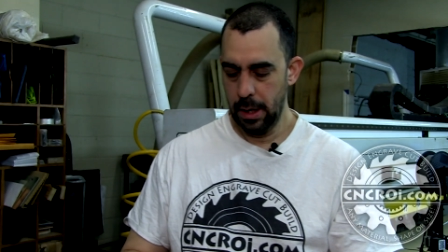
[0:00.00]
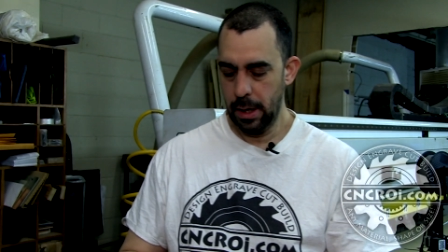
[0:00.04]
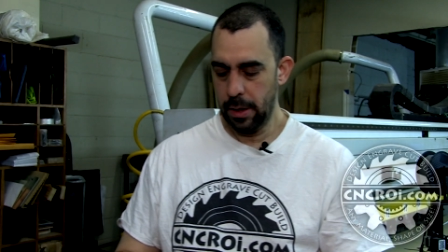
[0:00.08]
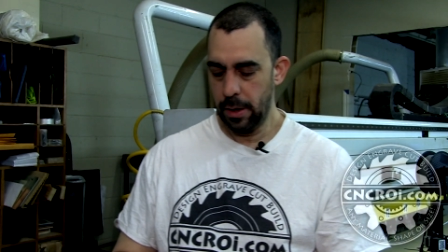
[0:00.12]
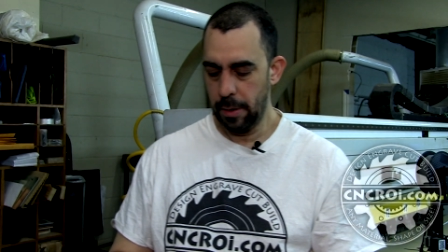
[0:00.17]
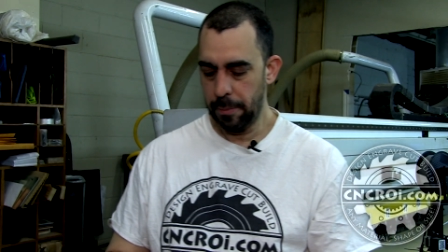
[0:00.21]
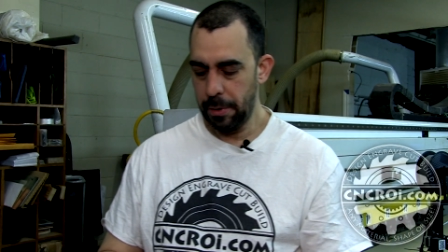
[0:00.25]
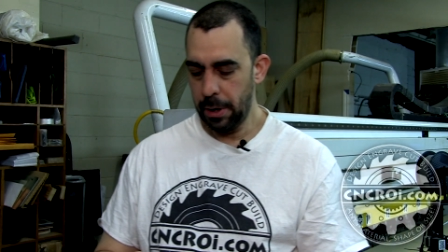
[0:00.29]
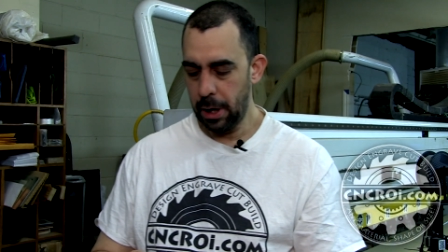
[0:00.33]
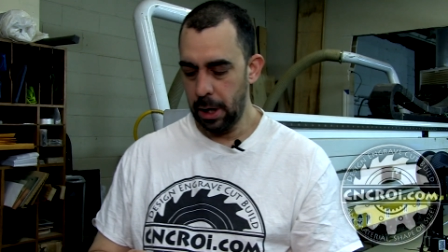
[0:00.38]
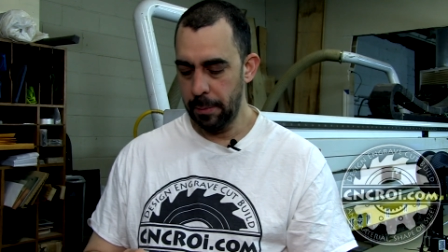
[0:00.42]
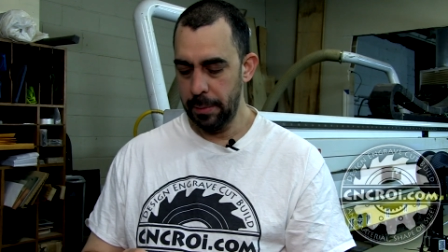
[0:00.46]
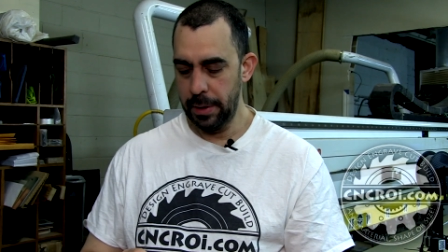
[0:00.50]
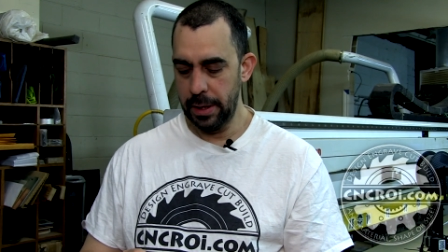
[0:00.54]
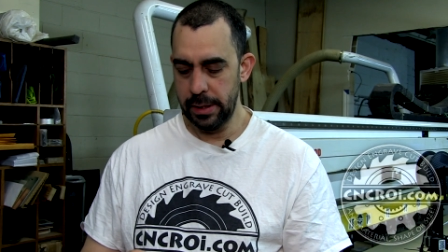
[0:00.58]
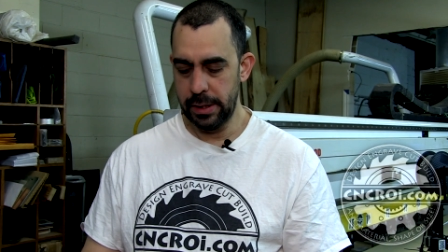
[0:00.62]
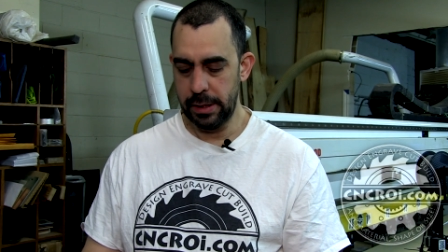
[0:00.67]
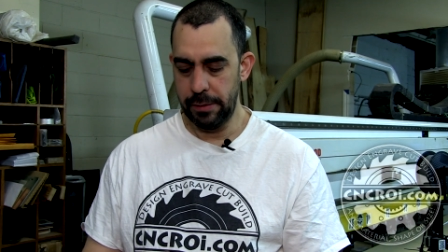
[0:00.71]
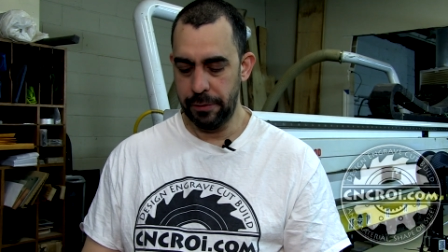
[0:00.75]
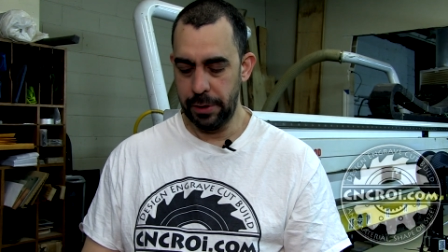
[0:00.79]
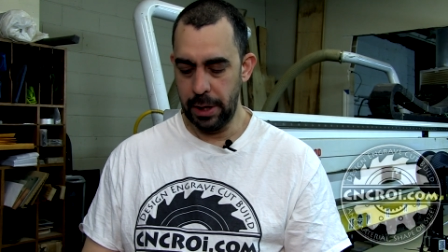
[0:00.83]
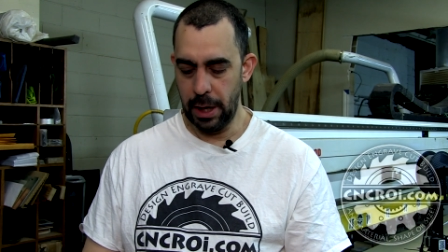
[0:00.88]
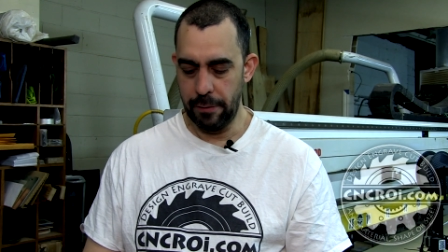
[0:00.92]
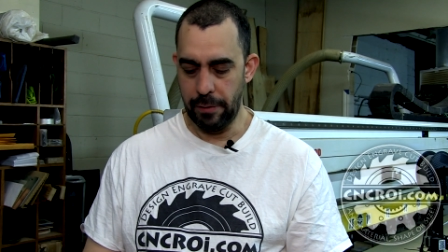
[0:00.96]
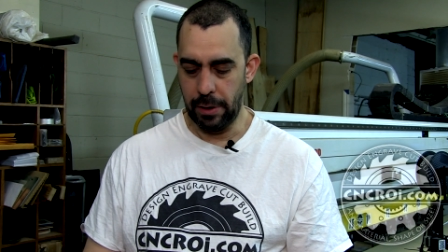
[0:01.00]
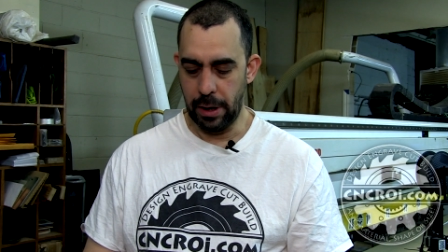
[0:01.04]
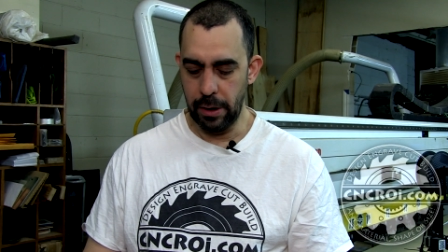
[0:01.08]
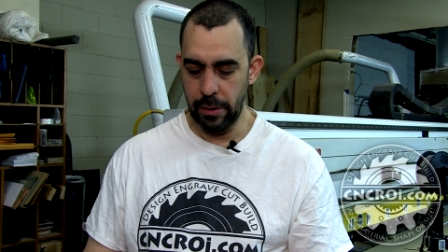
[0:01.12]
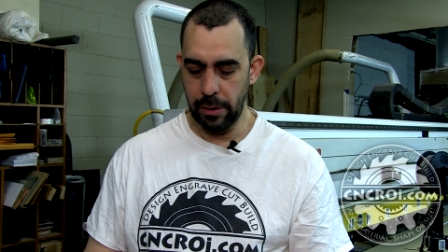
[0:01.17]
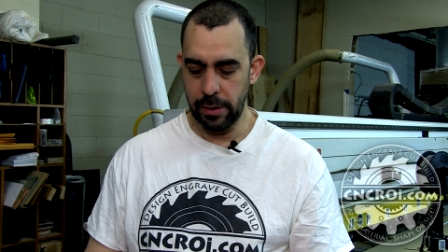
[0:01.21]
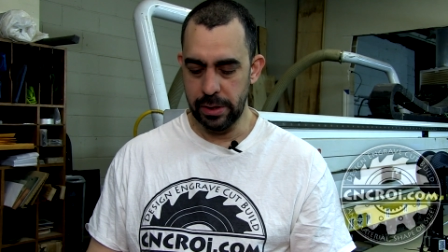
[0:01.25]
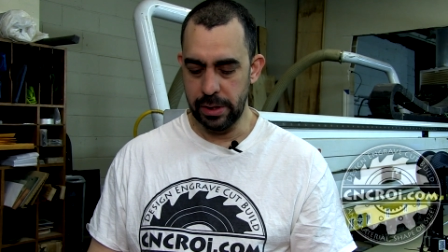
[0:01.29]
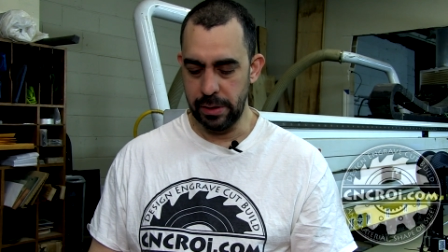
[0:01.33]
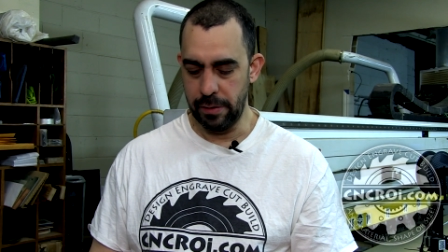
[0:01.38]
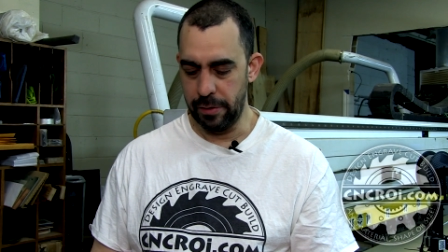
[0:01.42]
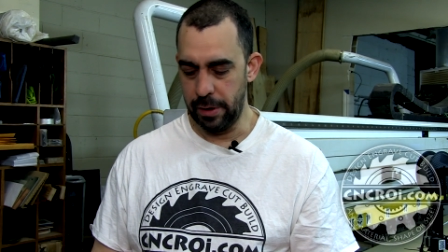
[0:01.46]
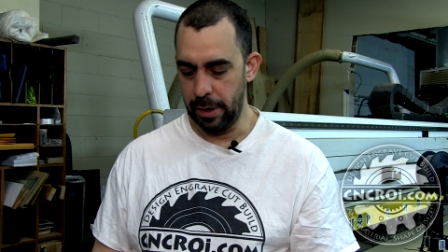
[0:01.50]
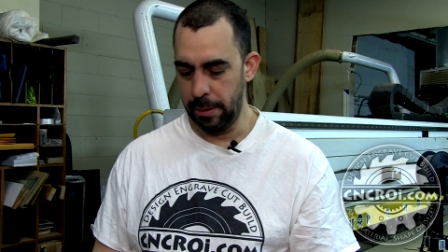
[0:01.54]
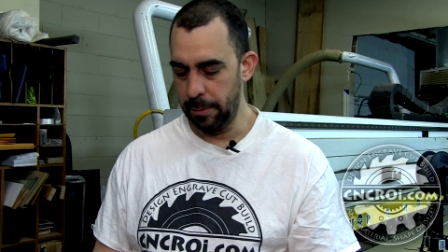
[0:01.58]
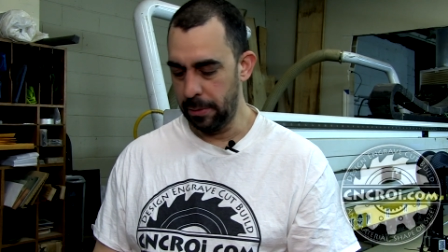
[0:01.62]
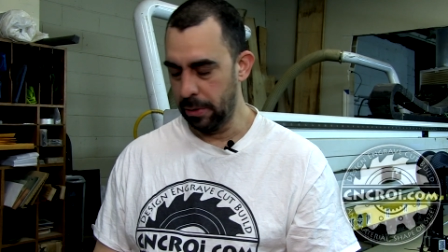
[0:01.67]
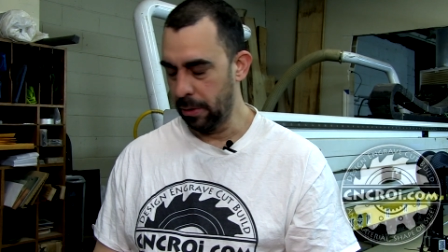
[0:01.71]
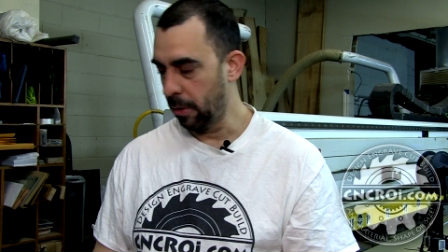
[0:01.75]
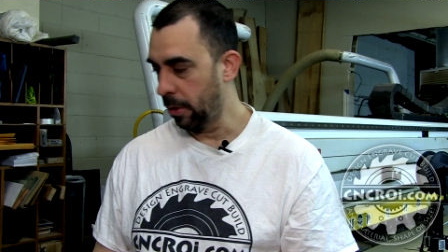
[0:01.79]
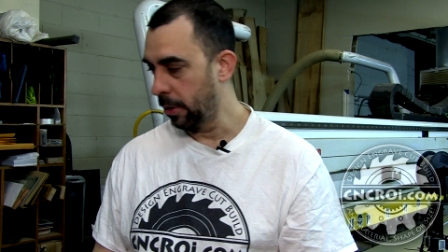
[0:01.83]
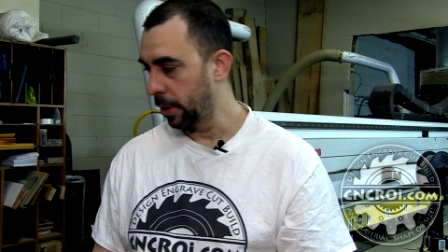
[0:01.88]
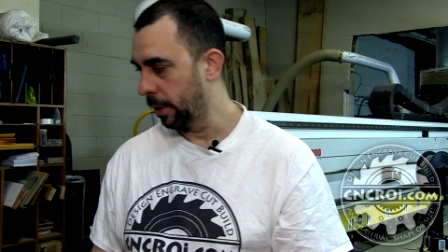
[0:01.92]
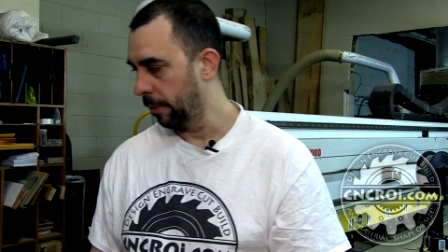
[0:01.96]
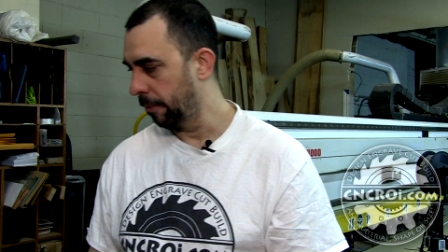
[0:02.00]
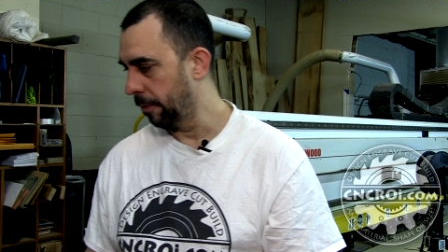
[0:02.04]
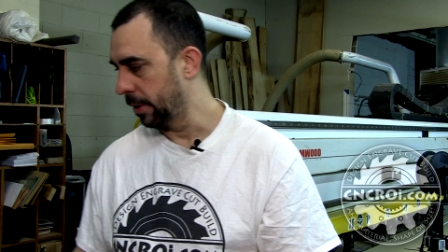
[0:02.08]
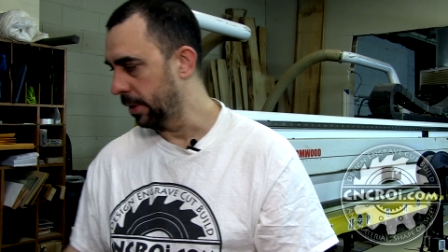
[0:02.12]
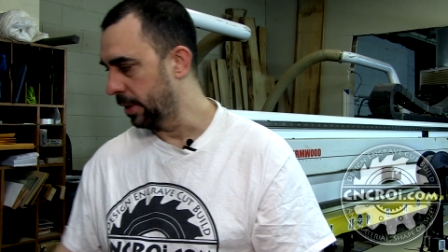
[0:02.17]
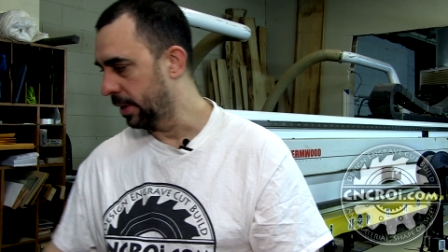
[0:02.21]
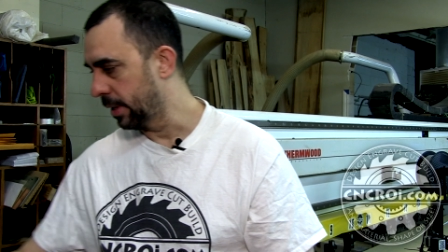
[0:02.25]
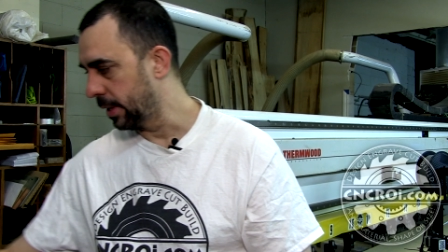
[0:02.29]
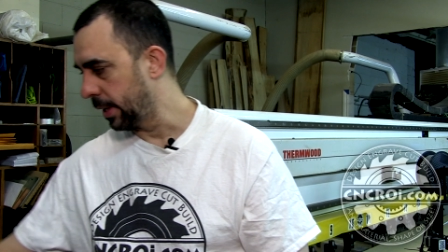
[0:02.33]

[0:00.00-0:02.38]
The problem is if you have hundreds of them and they're all different